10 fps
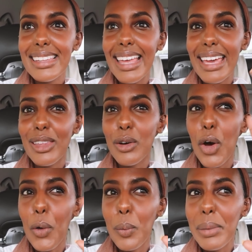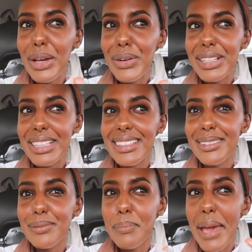like the
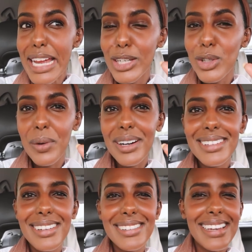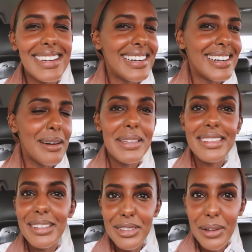oatmeal beige one so I was like ah
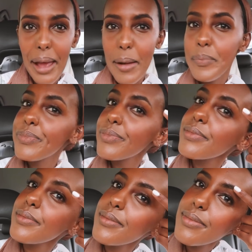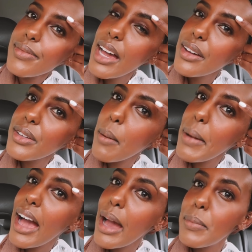but still it's okay. I also got
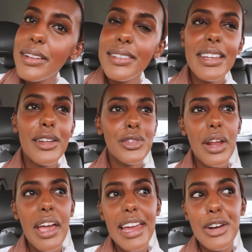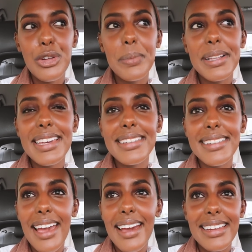my eyebrows done yesterday at a new place
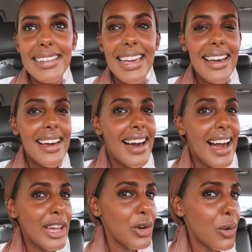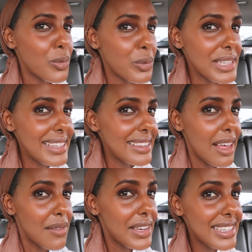and I don't really
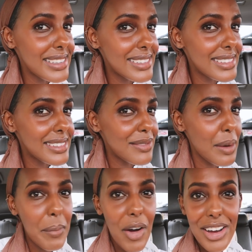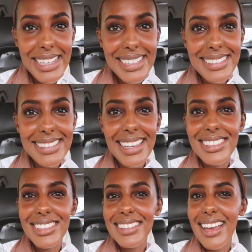love it if I'm honest
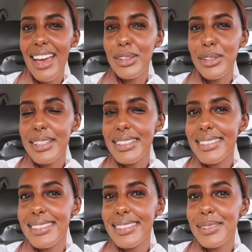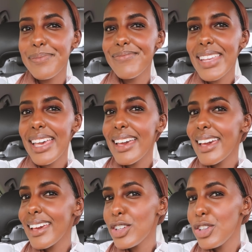it just kind of looks
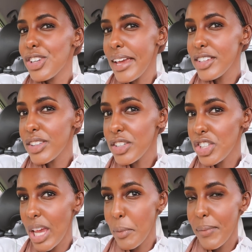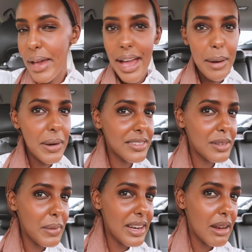she changed the shape of my
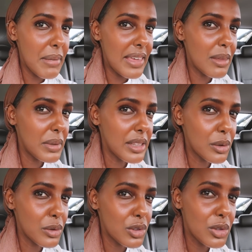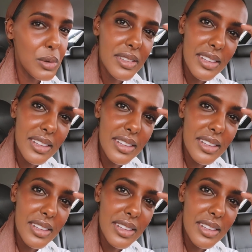eyebrows a bit and made them a little too